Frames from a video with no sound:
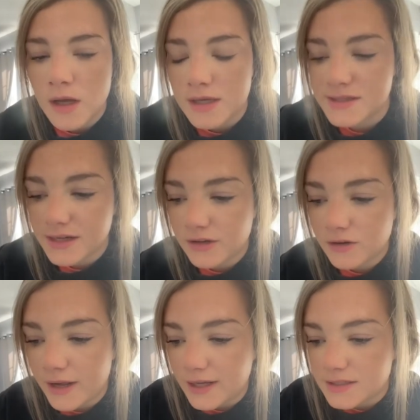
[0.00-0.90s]
Ezekiel
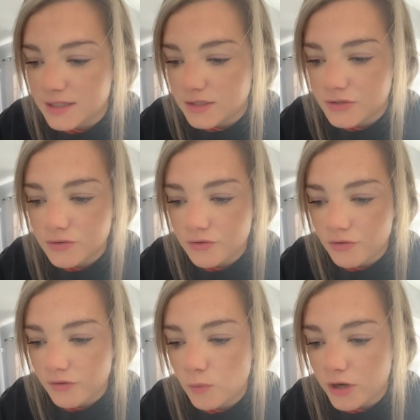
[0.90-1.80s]
eighteen, two through
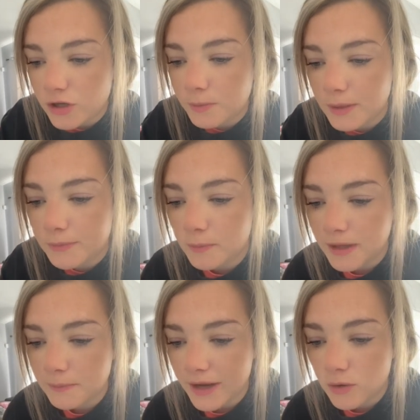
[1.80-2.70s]
three, what do you people mean
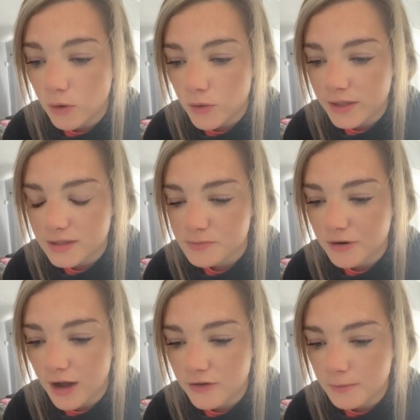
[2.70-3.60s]
by quoting this
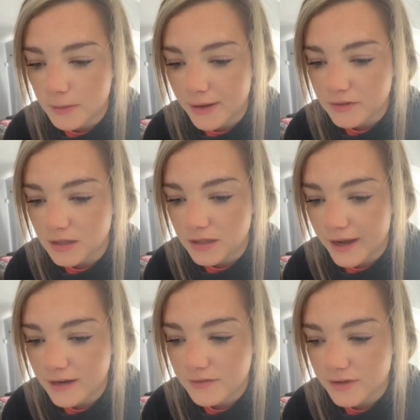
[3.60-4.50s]
proverb about the
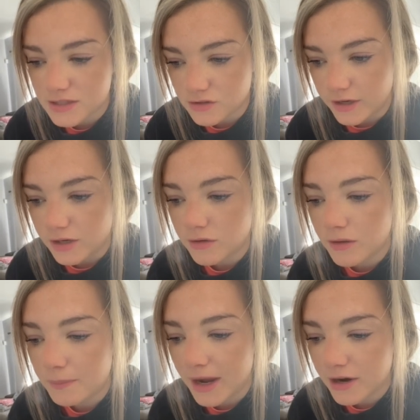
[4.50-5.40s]
land of Israel? The
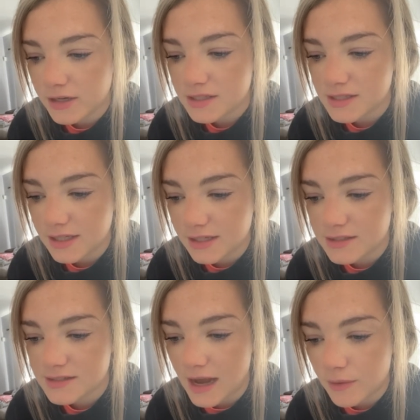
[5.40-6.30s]
parents eat
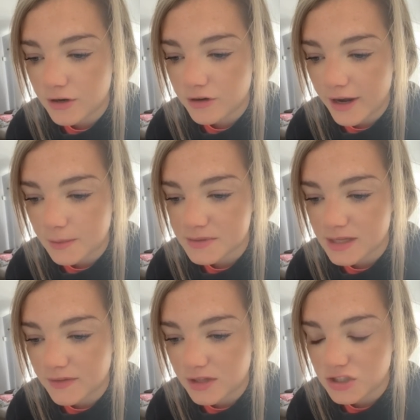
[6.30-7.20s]
sour grapes,
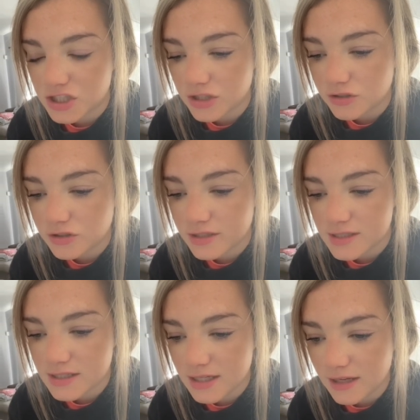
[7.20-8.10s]
and the children's
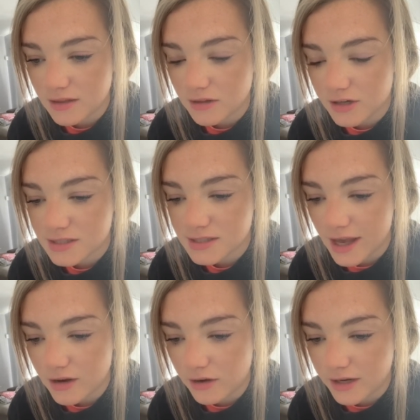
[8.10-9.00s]
teeth are
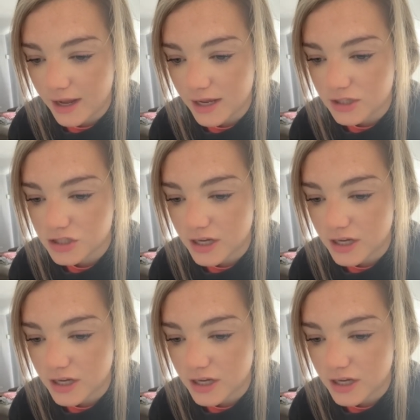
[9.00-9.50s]
set on edge.